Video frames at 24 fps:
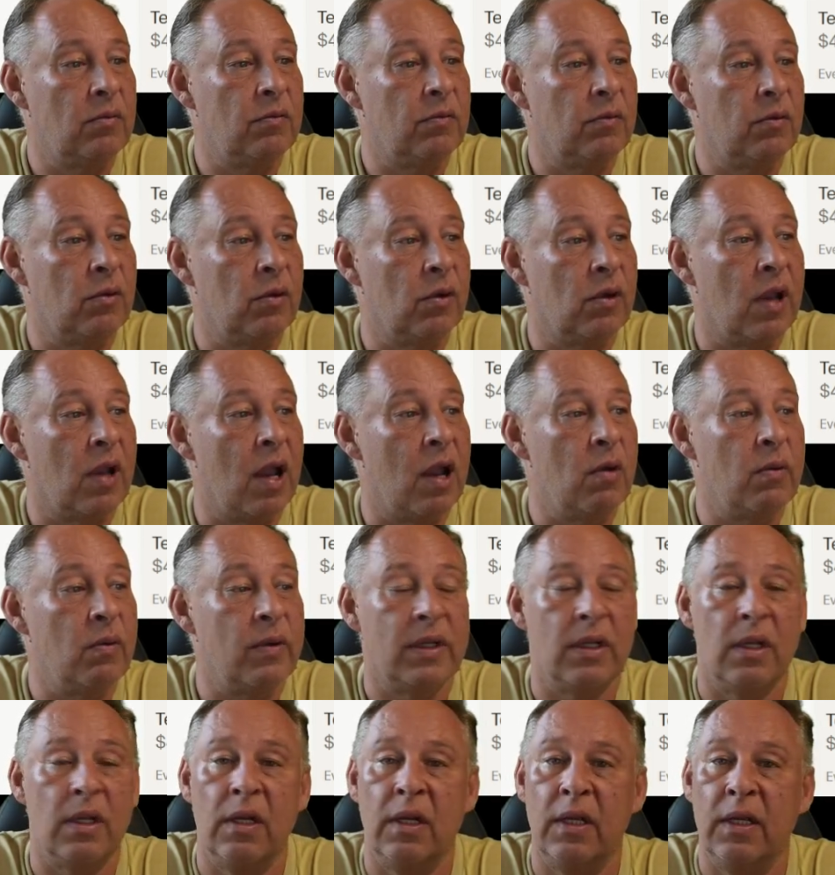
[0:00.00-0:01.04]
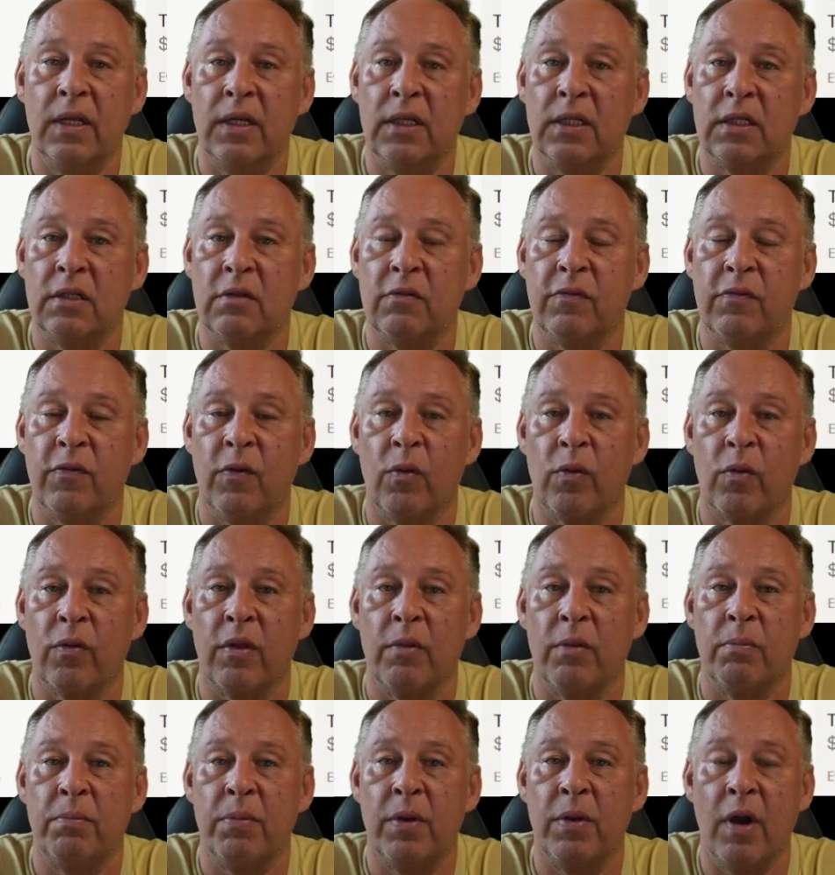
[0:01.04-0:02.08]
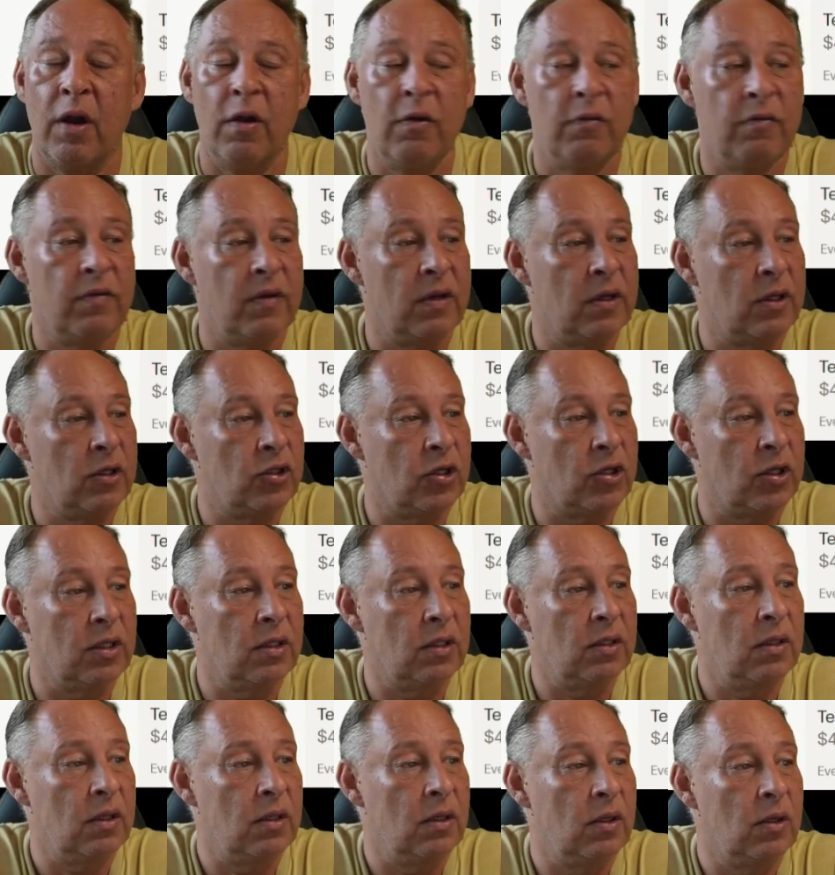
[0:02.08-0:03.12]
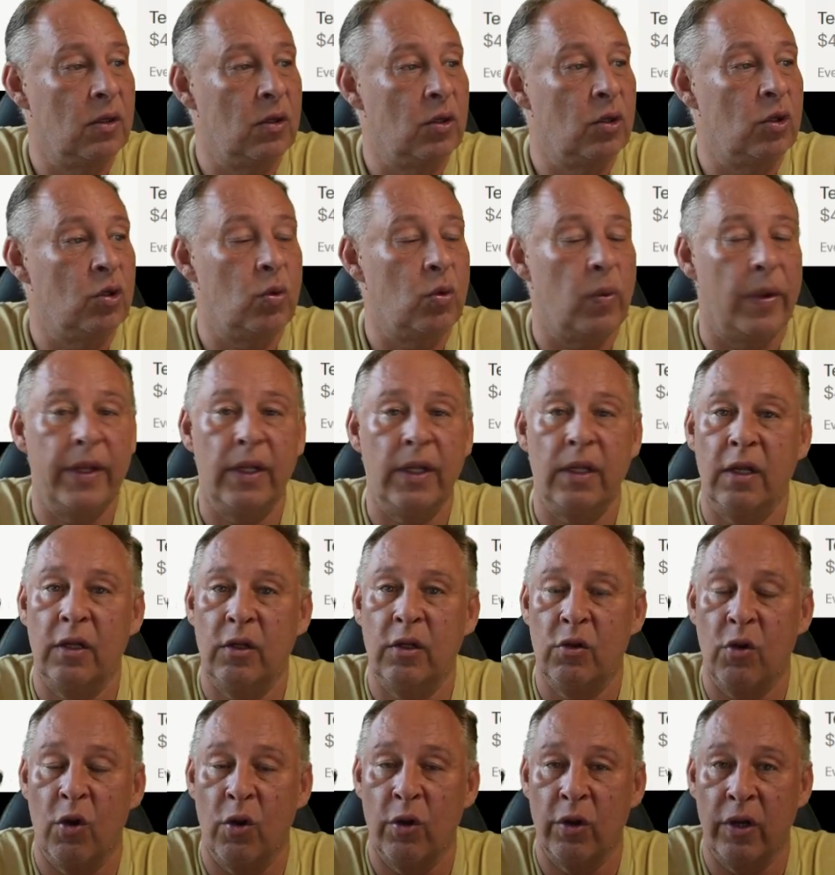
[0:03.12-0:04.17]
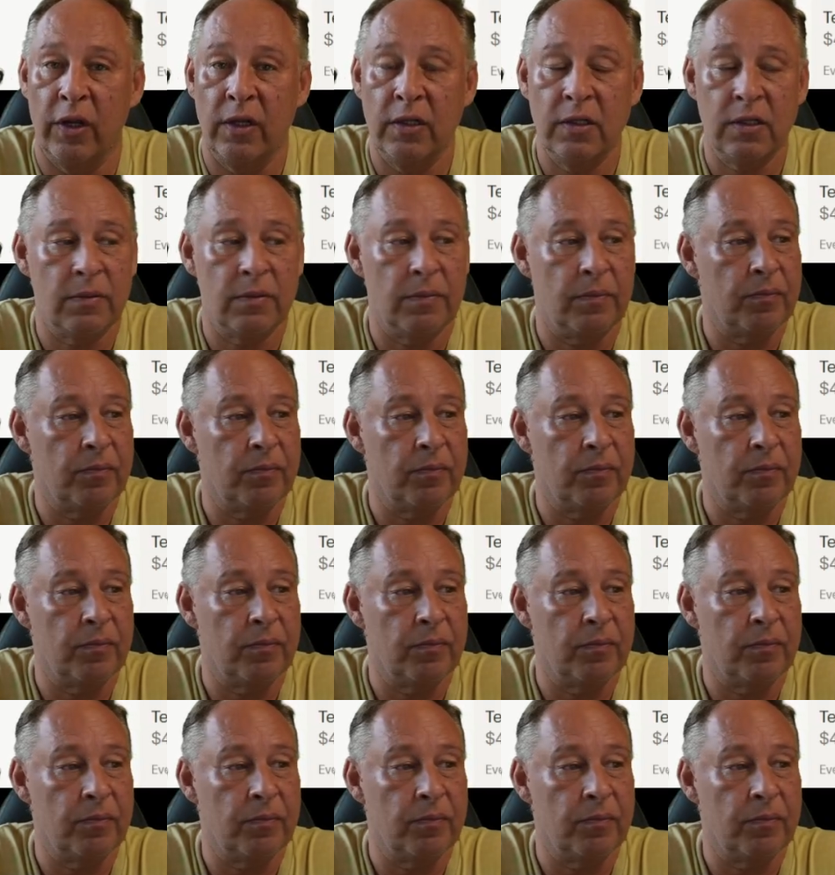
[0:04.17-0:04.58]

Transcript: to go at least for the pro version, $20.